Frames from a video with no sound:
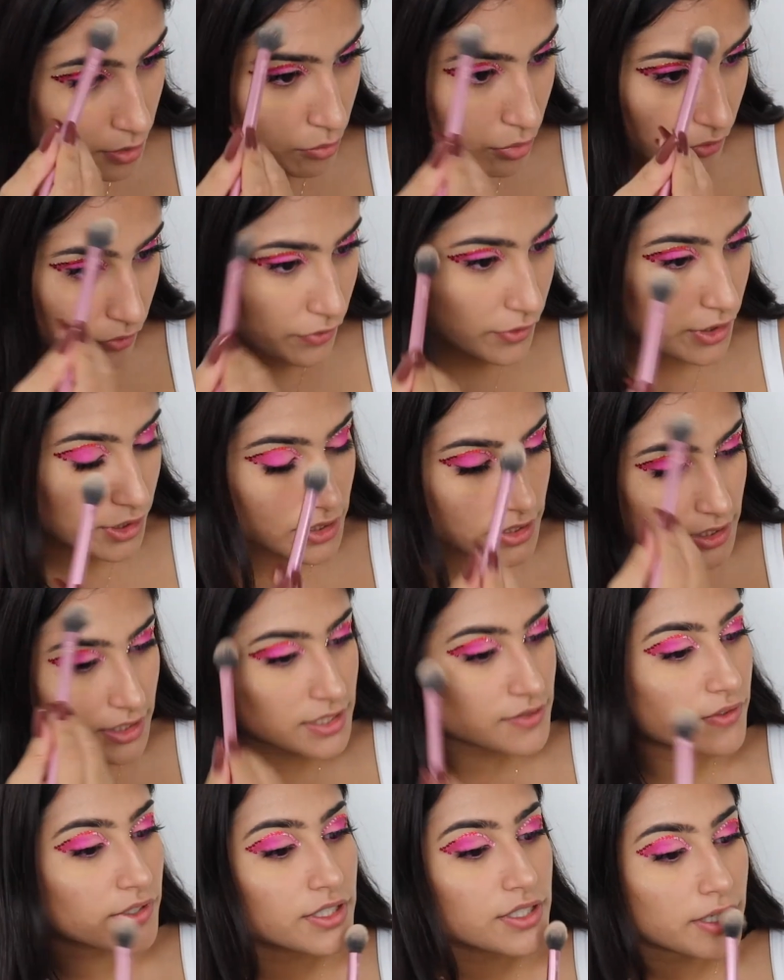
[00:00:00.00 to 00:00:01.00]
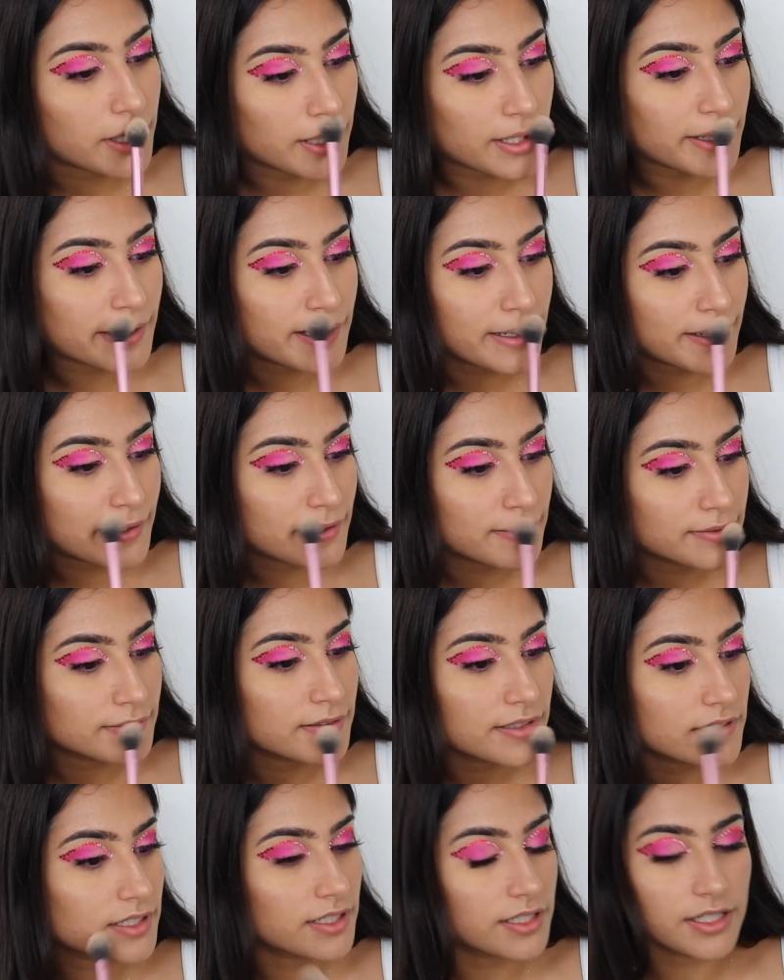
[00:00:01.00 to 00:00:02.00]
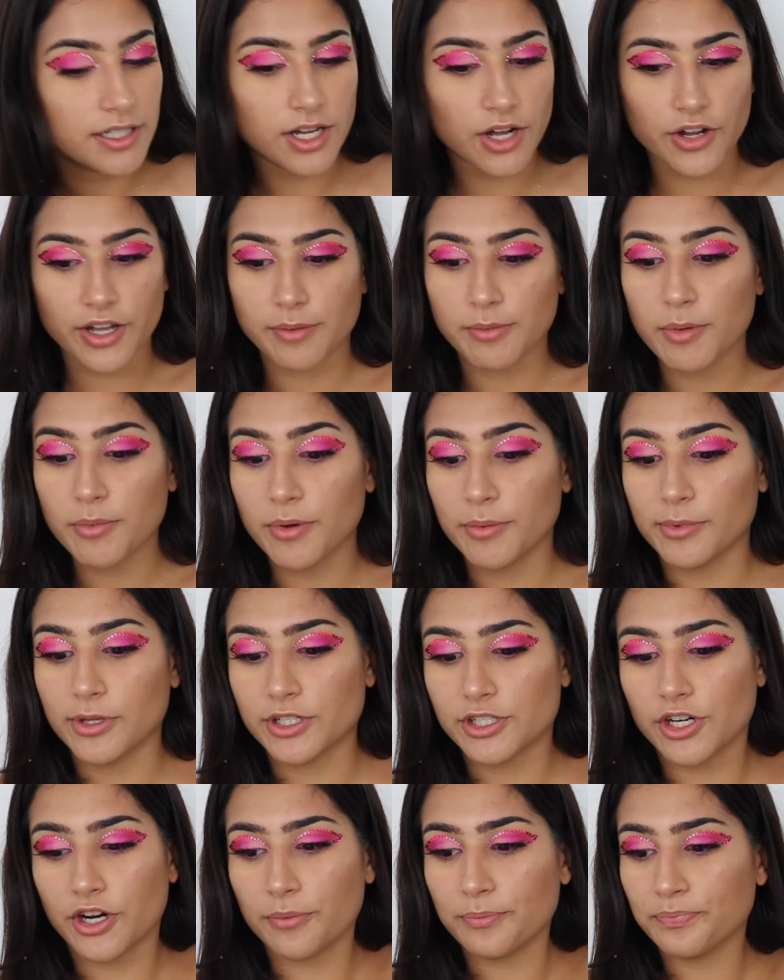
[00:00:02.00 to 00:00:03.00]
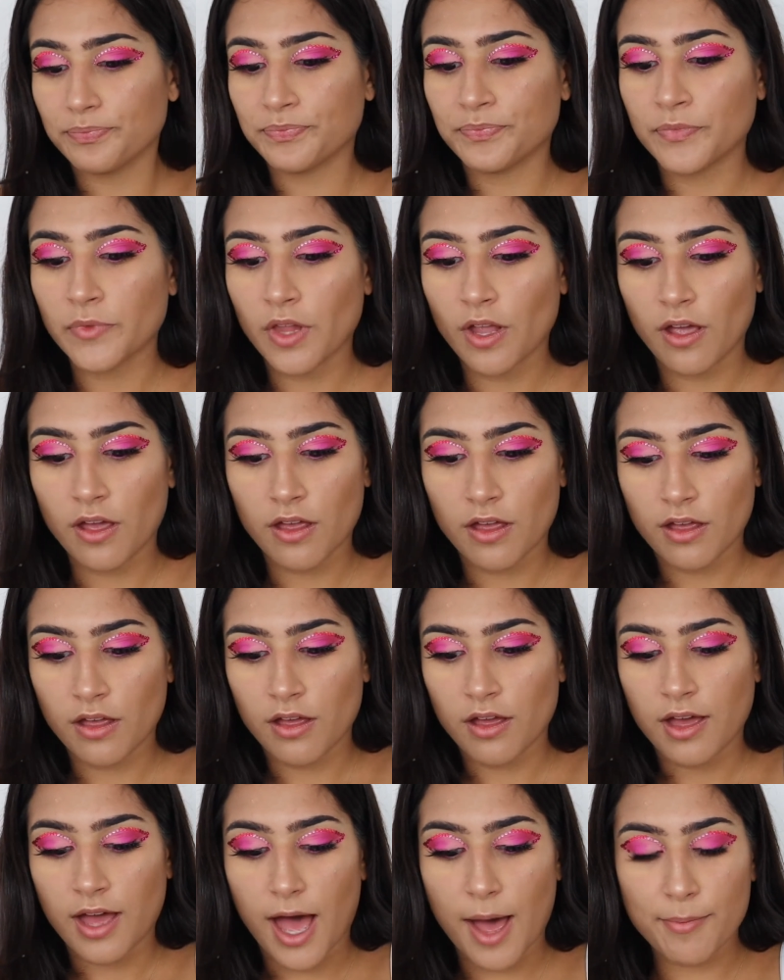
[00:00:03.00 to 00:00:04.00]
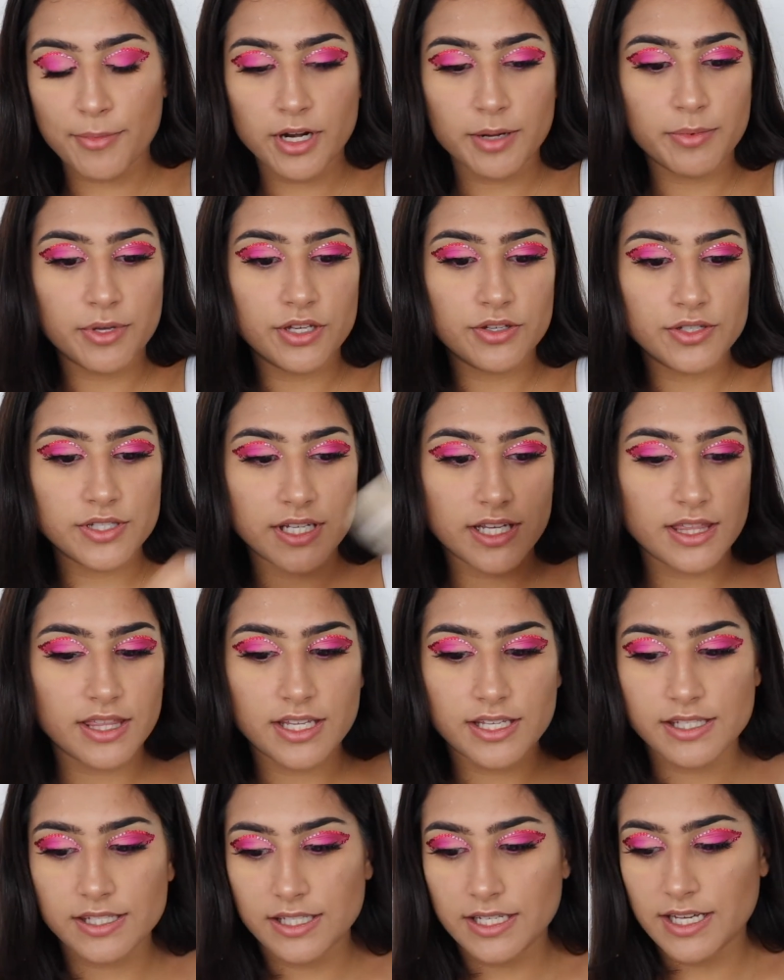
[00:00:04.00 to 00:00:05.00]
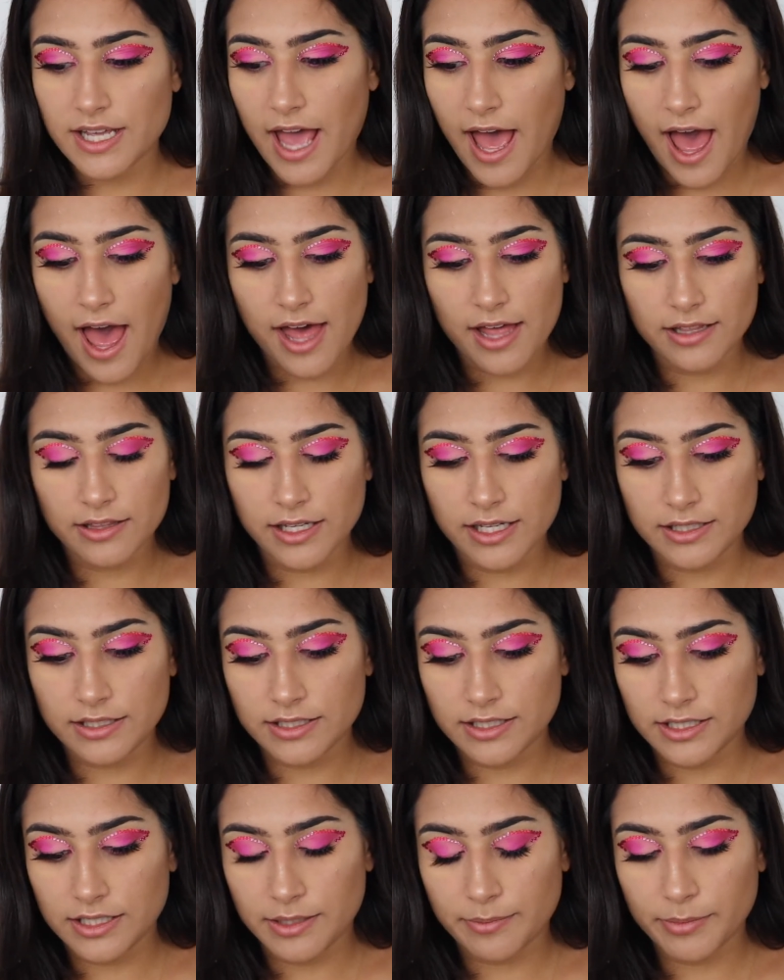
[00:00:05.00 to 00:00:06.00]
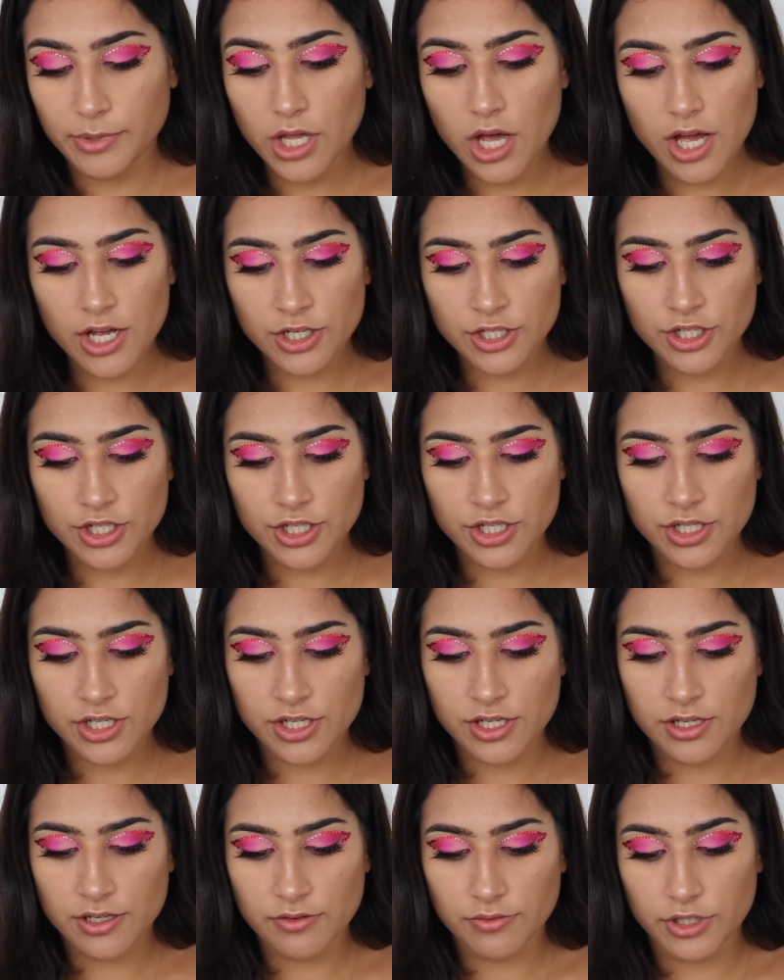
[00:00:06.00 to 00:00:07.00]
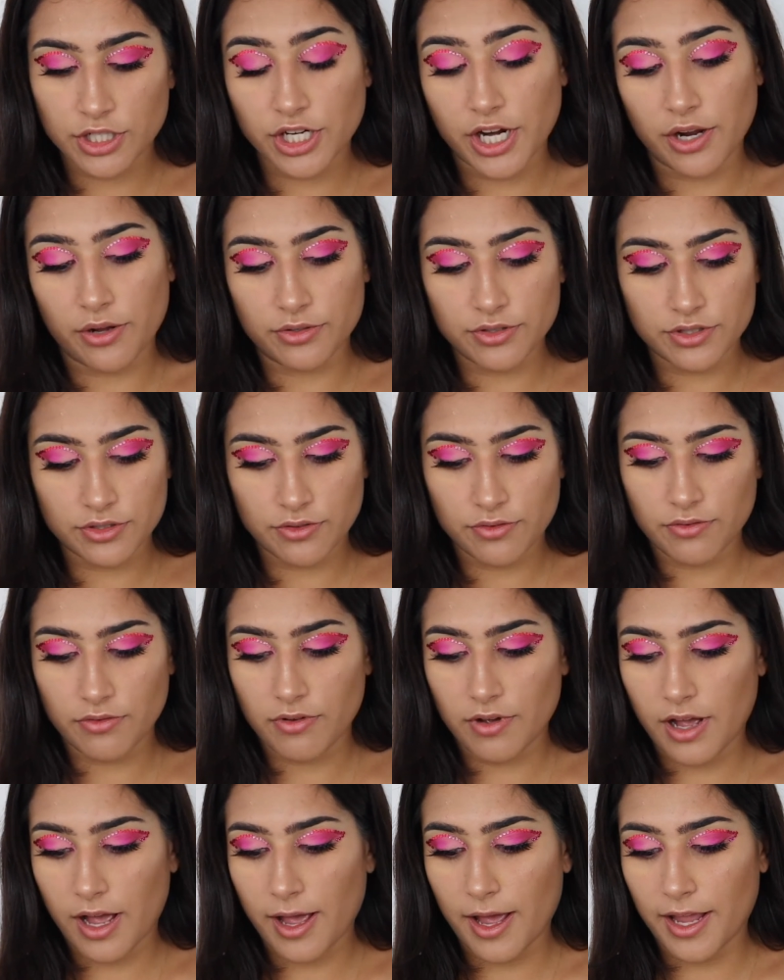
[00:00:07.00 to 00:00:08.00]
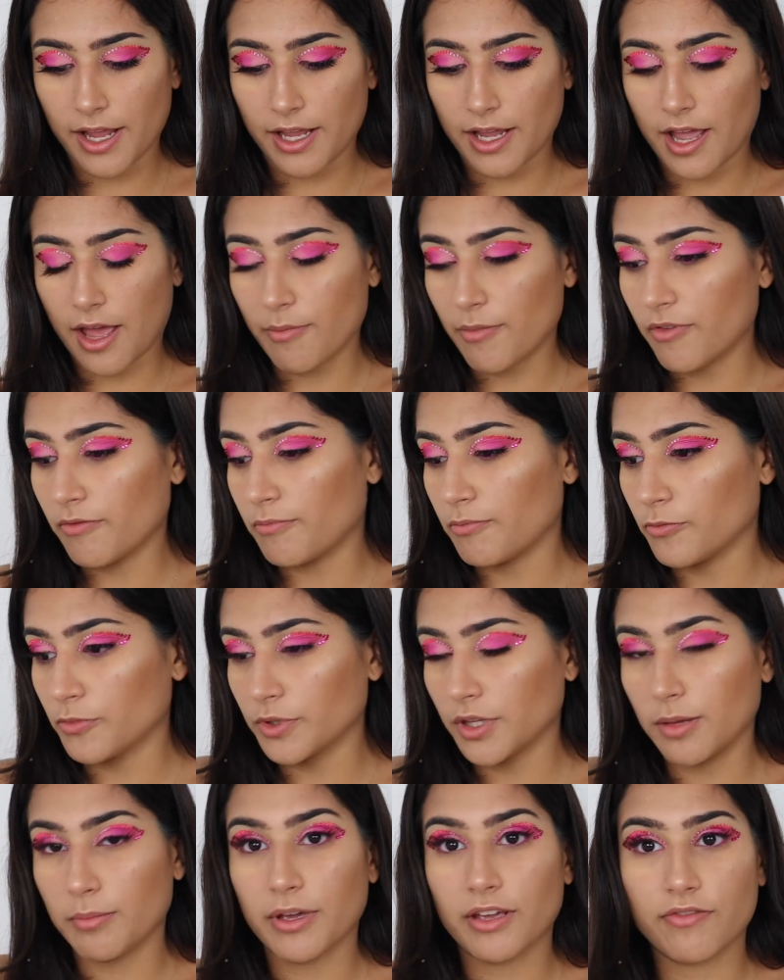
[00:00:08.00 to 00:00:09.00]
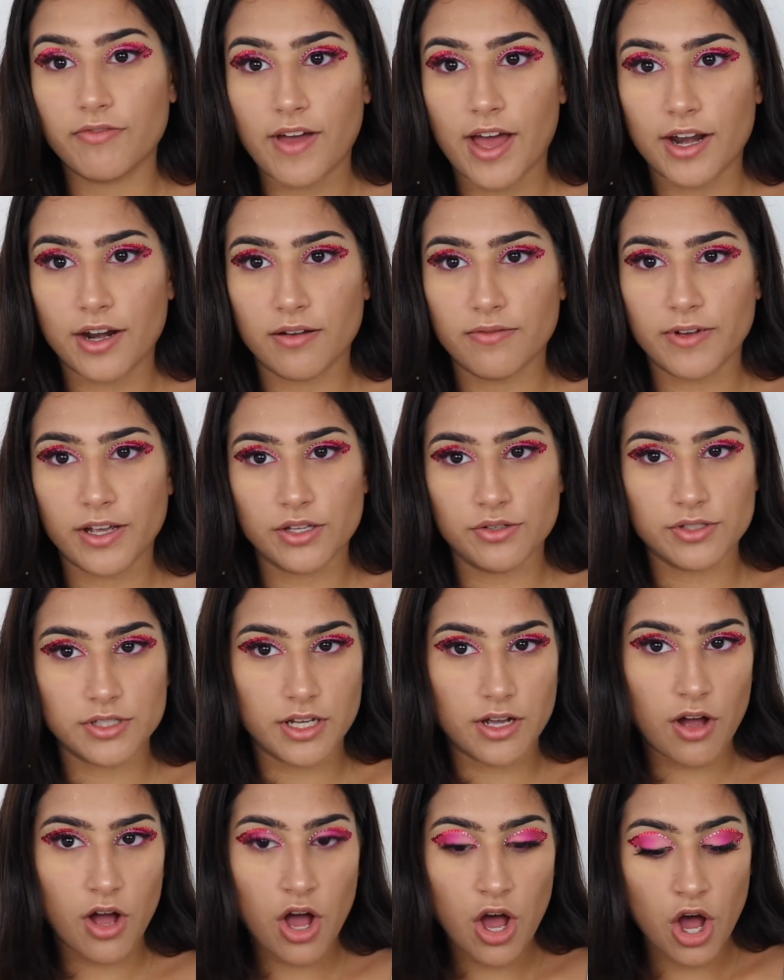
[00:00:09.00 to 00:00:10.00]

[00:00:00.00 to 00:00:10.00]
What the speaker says: But first, let's finish highlighting. Okay, let me put blush on. I'm gonna be using the Ciat London blush, which I am a really big fan of. I use it